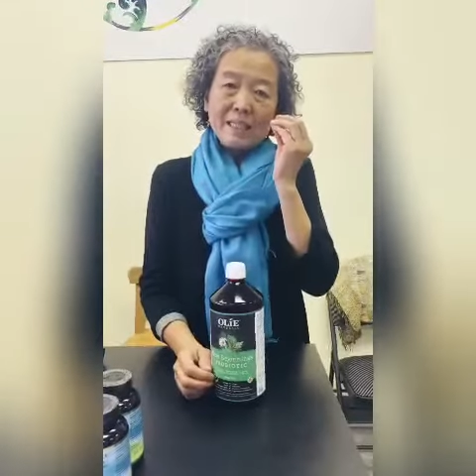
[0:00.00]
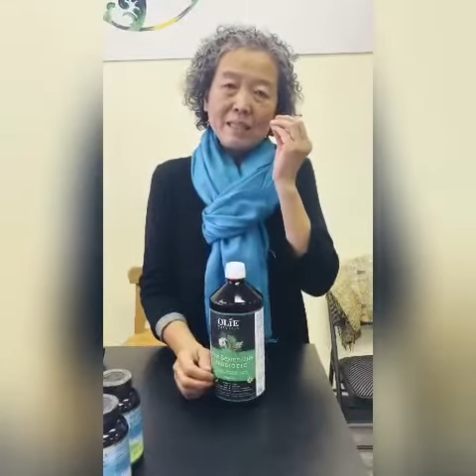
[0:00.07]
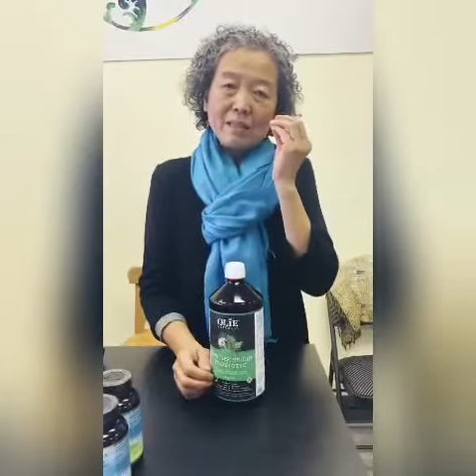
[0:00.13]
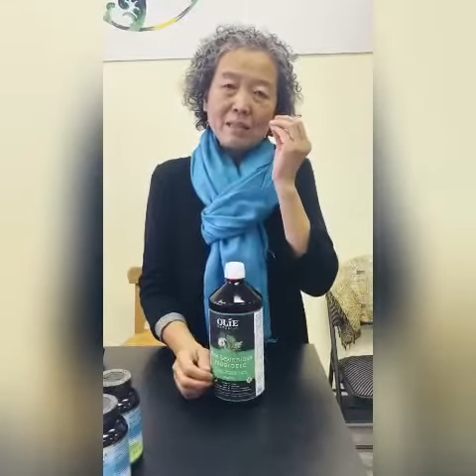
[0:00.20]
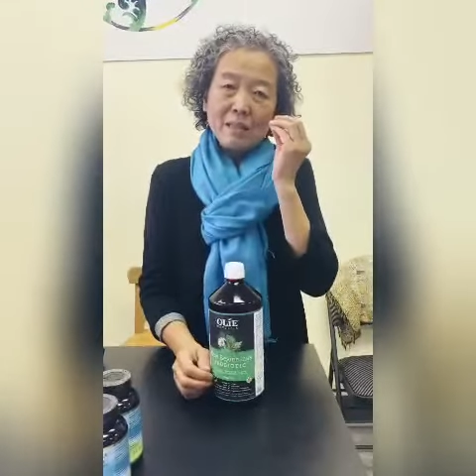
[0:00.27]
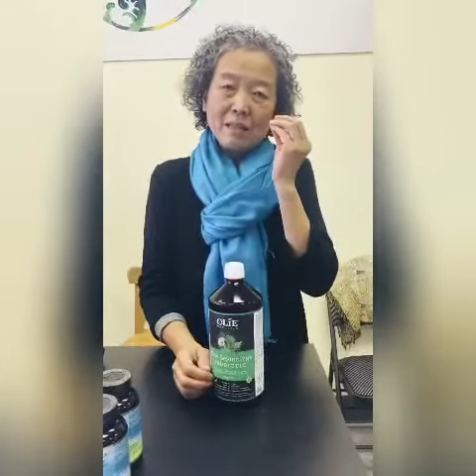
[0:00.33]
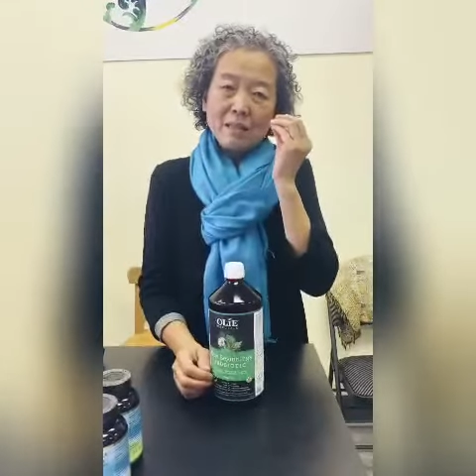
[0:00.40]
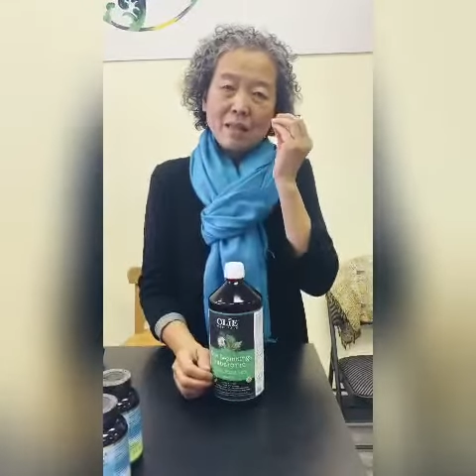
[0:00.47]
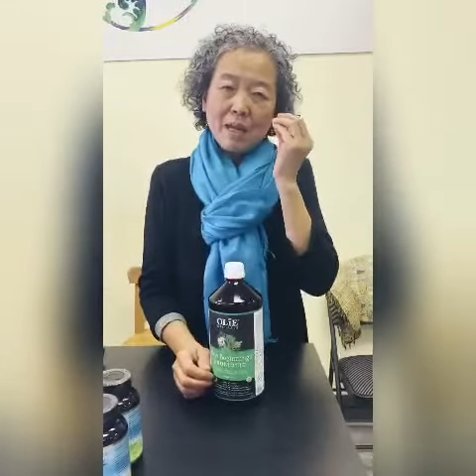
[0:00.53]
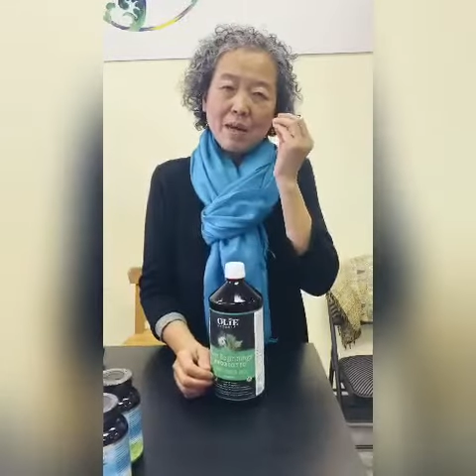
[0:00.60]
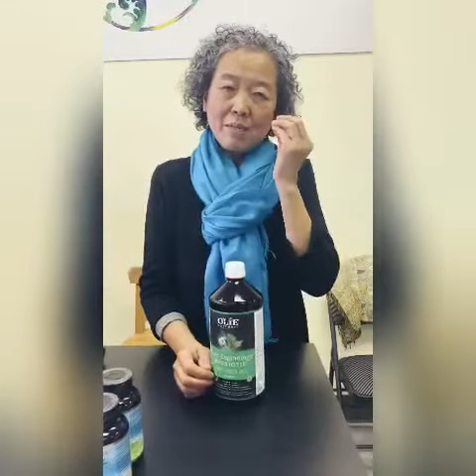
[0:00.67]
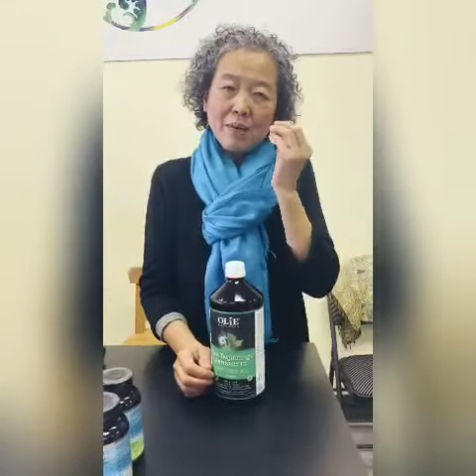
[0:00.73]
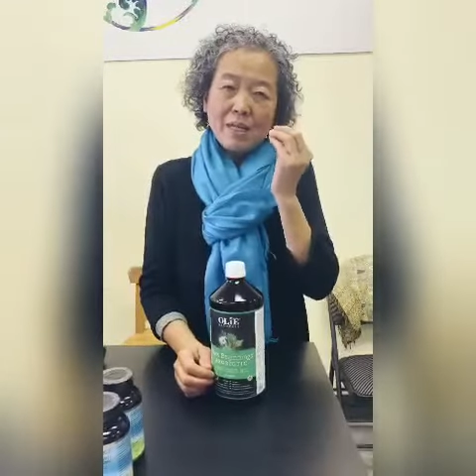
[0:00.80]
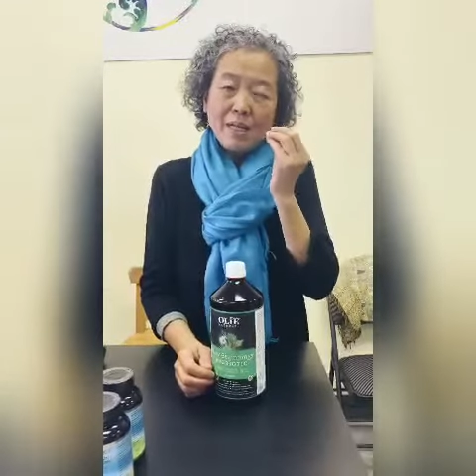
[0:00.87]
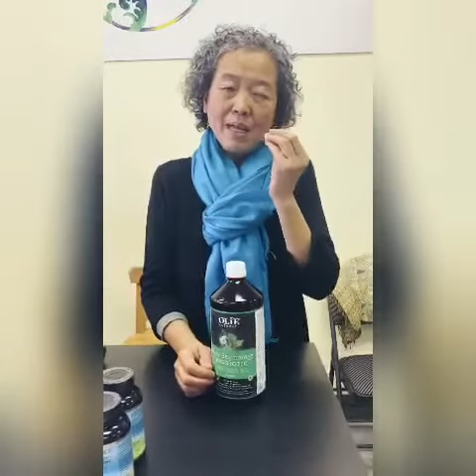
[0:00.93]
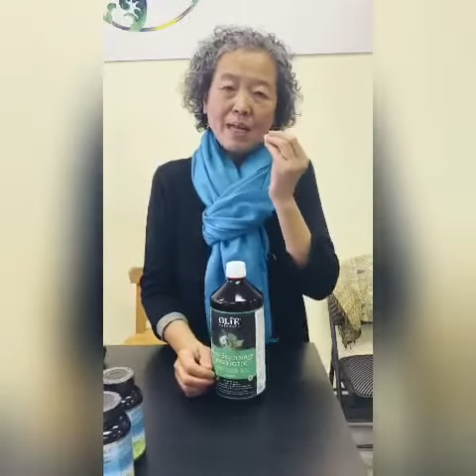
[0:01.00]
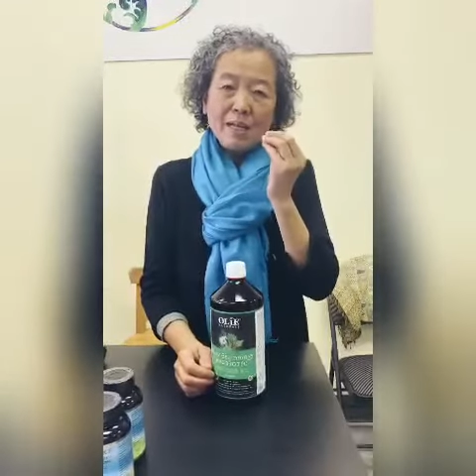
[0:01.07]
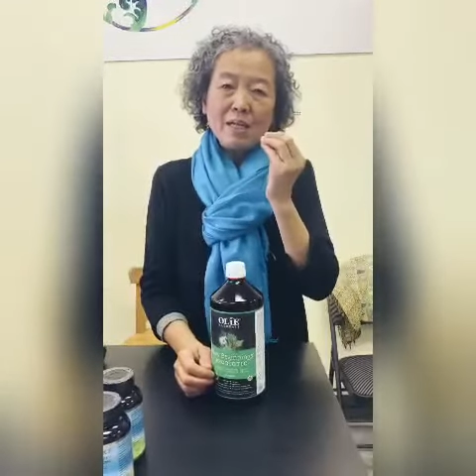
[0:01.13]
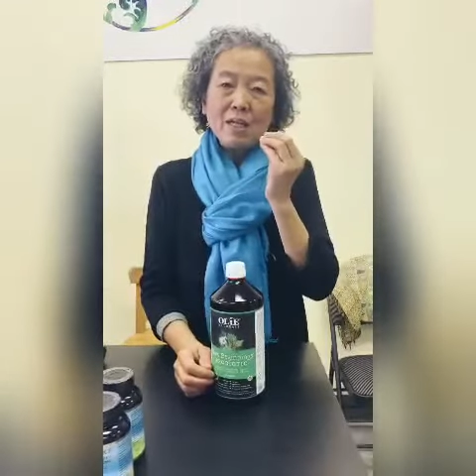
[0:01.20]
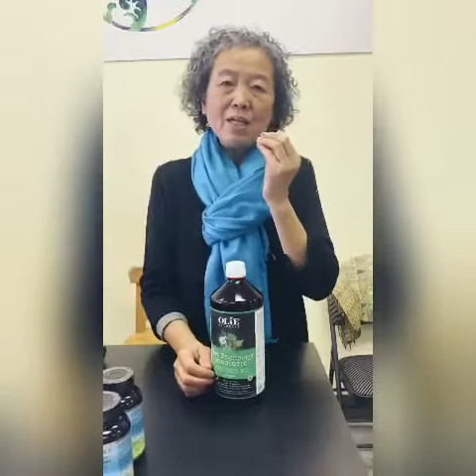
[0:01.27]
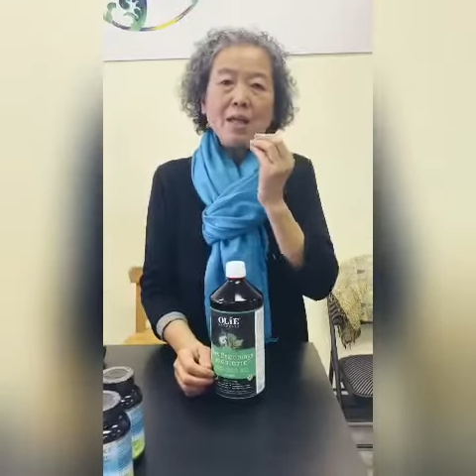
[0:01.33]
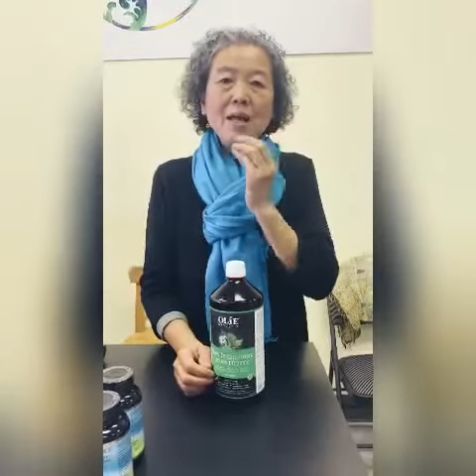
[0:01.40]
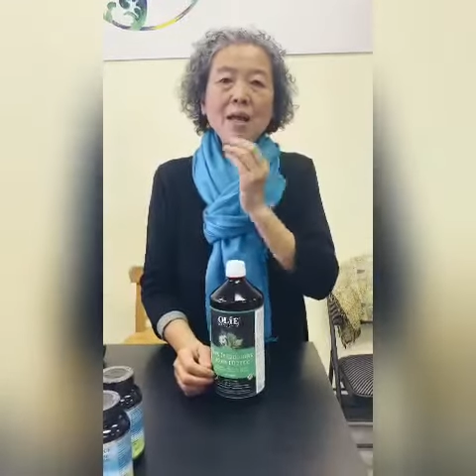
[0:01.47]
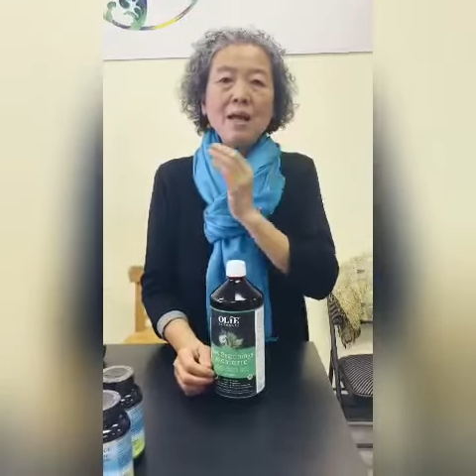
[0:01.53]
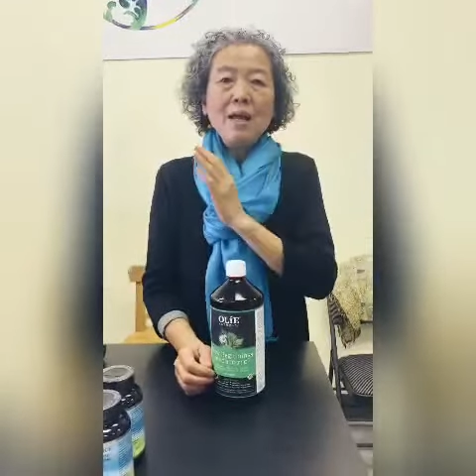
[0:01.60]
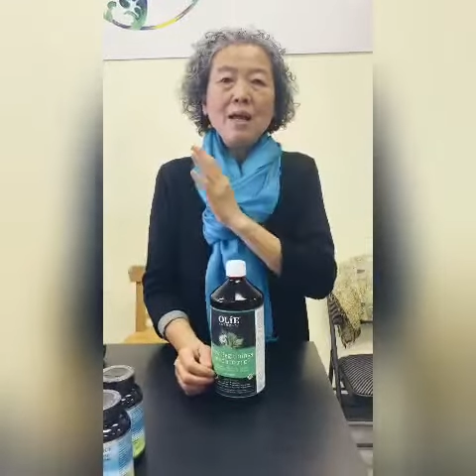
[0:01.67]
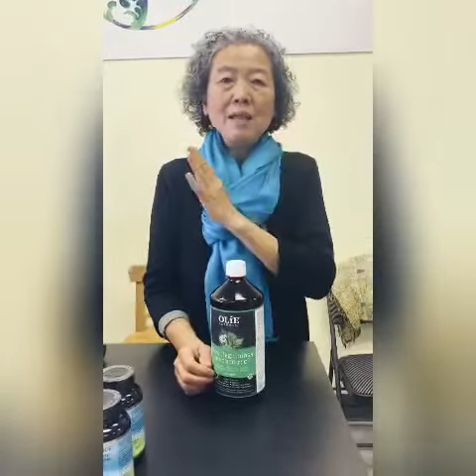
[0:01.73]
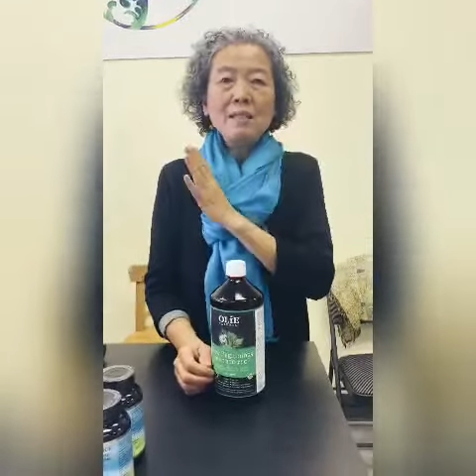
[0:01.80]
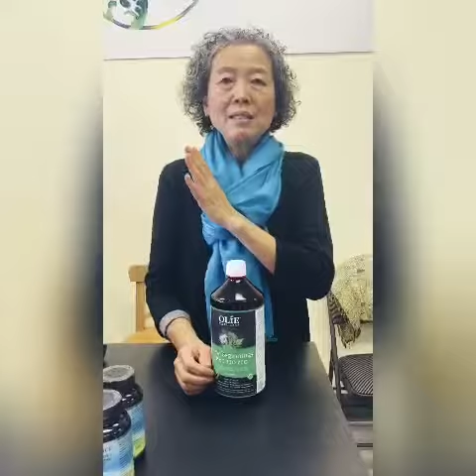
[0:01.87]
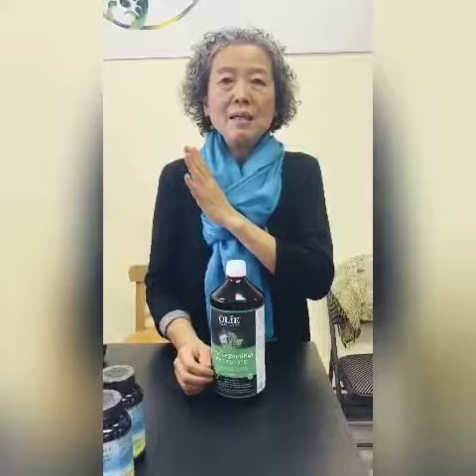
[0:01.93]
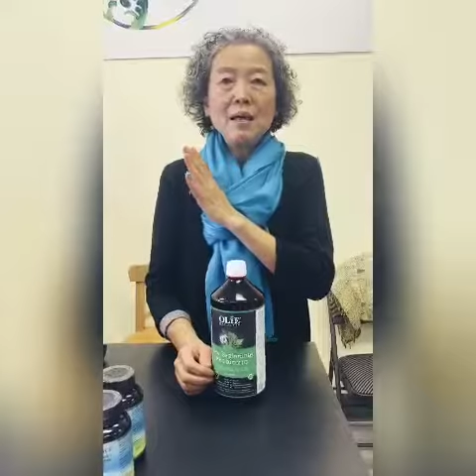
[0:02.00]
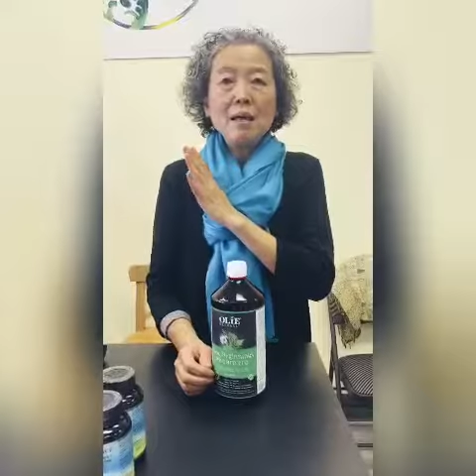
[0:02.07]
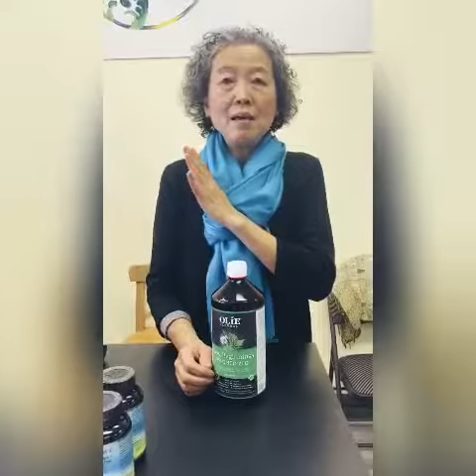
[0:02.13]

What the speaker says: the irritate is